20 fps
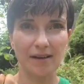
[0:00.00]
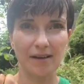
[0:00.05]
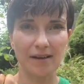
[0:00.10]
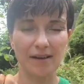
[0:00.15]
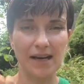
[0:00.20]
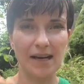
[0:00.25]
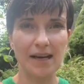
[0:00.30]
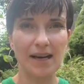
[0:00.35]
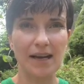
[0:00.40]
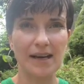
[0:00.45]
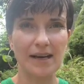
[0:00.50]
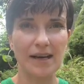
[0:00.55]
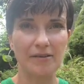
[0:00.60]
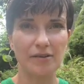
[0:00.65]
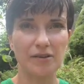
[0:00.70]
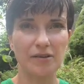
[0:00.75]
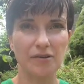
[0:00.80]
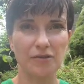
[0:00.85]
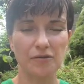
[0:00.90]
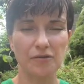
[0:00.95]
Elaine
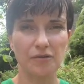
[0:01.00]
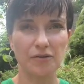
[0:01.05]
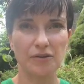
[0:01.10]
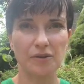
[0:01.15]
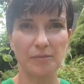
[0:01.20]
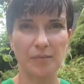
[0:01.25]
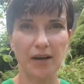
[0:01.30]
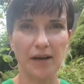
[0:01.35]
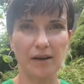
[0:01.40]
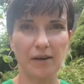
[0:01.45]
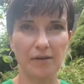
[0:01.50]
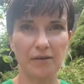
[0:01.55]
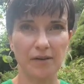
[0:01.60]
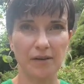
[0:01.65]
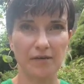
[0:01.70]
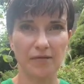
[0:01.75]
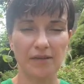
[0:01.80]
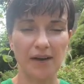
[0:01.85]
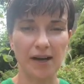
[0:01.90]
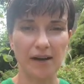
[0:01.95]
Aron talks about the
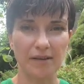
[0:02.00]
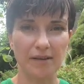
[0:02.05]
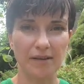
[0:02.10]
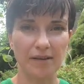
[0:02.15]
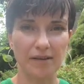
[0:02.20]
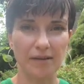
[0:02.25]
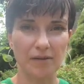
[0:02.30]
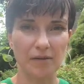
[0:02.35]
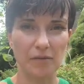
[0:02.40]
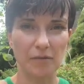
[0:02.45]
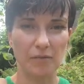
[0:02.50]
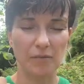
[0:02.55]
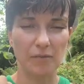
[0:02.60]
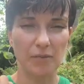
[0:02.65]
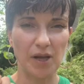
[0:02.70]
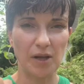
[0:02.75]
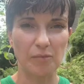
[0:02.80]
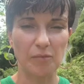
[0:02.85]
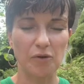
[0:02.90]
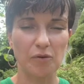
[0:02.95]
fact that
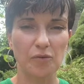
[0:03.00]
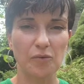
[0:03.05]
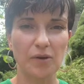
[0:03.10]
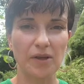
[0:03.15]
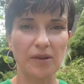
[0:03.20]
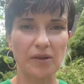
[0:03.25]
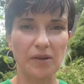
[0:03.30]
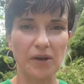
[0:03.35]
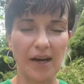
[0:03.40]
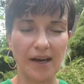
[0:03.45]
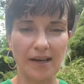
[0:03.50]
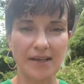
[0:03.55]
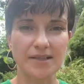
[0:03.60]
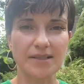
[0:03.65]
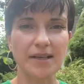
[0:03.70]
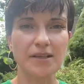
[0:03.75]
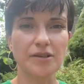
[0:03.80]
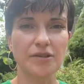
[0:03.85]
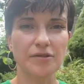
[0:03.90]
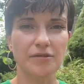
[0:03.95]
people with the high
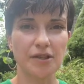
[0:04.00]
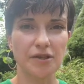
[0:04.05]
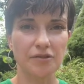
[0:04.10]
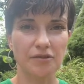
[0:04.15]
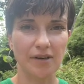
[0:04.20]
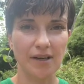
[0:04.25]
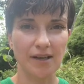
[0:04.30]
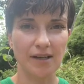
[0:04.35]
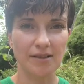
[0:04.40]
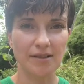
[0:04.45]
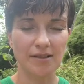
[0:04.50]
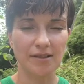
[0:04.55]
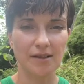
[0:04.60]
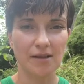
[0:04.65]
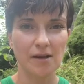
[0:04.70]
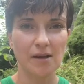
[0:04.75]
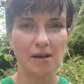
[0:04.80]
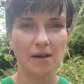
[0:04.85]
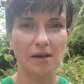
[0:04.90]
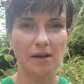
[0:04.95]
sensory traits,
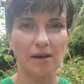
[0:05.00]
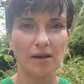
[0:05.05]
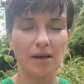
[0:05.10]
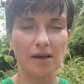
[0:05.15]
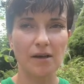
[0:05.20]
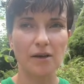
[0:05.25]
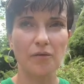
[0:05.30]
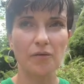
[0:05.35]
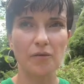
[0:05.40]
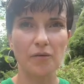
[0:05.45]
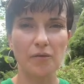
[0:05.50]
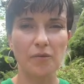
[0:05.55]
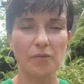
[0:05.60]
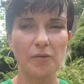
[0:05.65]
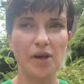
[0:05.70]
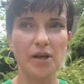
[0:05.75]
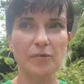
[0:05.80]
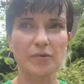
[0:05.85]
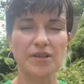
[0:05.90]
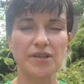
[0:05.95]

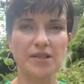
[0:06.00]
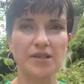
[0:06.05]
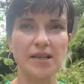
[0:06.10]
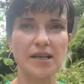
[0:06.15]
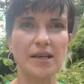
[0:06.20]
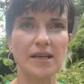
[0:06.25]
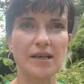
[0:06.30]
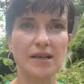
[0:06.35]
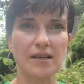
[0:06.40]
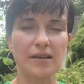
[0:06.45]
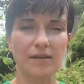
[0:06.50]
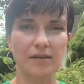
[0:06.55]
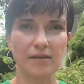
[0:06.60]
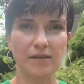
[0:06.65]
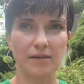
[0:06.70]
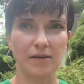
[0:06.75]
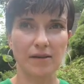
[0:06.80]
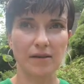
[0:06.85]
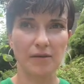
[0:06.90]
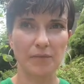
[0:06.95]
we were seen
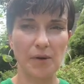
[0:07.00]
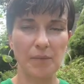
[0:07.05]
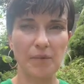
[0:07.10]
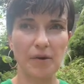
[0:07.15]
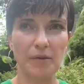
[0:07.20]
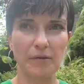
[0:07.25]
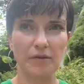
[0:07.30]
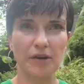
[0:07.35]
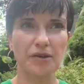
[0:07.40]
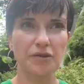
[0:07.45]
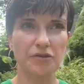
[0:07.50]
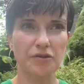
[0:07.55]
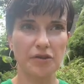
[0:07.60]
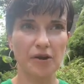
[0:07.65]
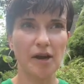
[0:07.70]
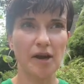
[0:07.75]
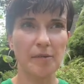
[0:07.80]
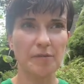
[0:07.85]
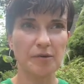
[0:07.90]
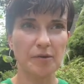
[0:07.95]
when we were in
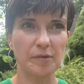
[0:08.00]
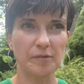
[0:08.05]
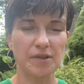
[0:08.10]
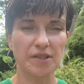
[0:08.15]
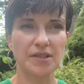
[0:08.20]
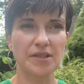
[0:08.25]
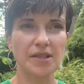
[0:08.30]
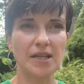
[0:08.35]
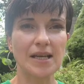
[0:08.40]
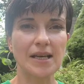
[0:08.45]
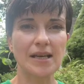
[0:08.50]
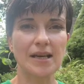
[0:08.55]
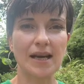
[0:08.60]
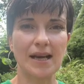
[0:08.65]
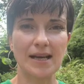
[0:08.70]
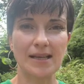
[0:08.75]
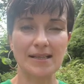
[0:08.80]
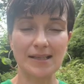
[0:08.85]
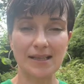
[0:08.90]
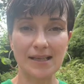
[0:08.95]
tribes, we were seen
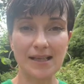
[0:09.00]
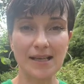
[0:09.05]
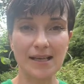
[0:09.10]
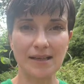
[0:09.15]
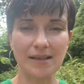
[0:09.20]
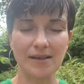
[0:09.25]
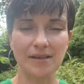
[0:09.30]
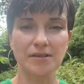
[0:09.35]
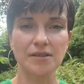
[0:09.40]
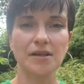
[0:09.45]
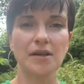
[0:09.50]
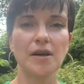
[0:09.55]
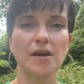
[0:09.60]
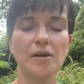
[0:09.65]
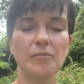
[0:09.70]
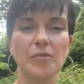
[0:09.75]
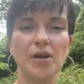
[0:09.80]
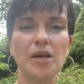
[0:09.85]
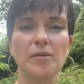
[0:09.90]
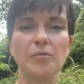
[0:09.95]
as leaders,
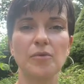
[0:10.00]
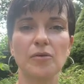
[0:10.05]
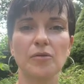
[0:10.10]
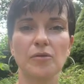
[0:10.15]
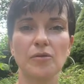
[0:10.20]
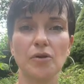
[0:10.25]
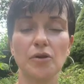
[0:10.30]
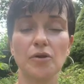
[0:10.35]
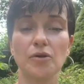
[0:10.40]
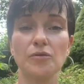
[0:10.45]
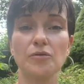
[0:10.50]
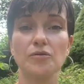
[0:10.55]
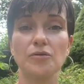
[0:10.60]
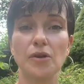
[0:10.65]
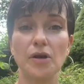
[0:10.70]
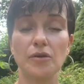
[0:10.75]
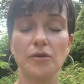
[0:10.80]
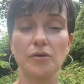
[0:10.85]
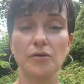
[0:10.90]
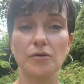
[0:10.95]
people
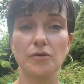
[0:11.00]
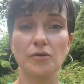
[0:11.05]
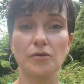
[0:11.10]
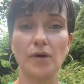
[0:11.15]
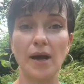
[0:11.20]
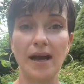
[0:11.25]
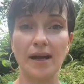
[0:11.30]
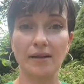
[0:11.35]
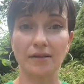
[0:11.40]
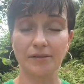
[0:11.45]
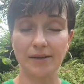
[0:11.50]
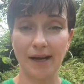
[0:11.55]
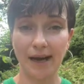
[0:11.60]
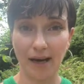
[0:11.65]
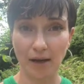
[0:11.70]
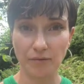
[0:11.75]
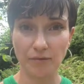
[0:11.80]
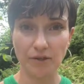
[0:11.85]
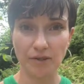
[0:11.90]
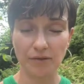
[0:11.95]
who held
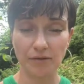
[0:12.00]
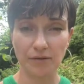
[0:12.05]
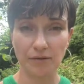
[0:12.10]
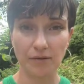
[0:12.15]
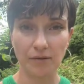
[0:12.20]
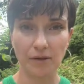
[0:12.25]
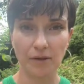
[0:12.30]
counsel,